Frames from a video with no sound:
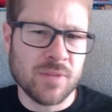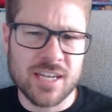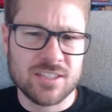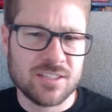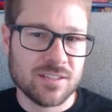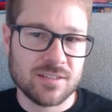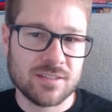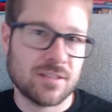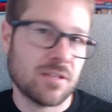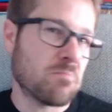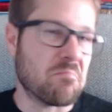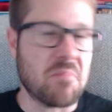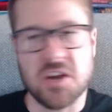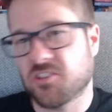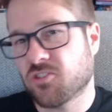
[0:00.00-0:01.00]
not just the
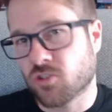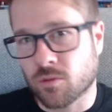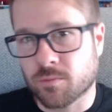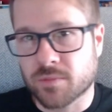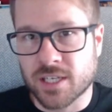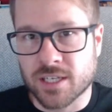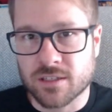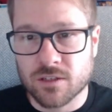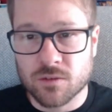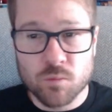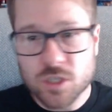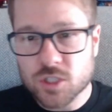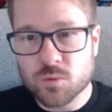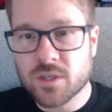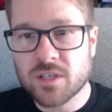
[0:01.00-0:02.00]
Mushroom Kingdom,
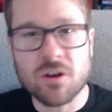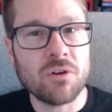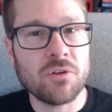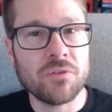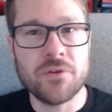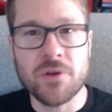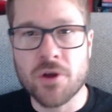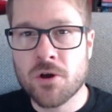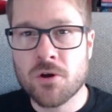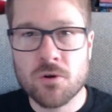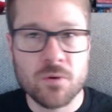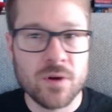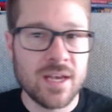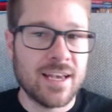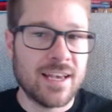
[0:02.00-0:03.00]
which we all
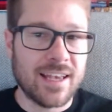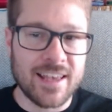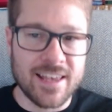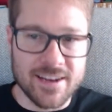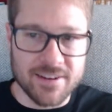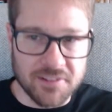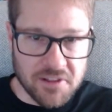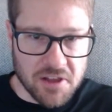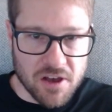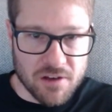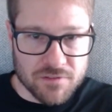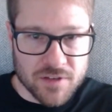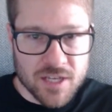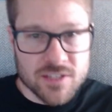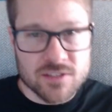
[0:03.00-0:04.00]
know and
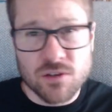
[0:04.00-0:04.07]
love.